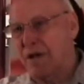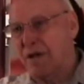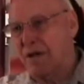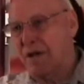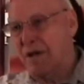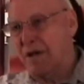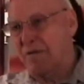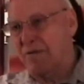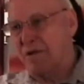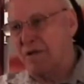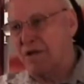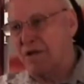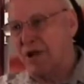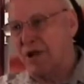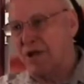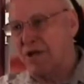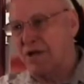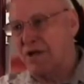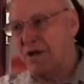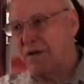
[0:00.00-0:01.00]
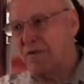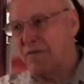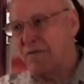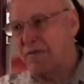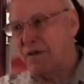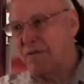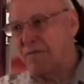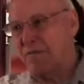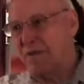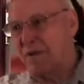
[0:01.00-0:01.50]
They were changing
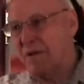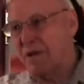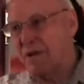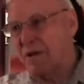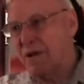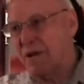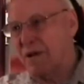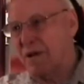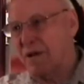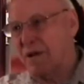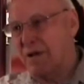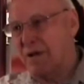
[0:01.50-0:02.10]
from uh,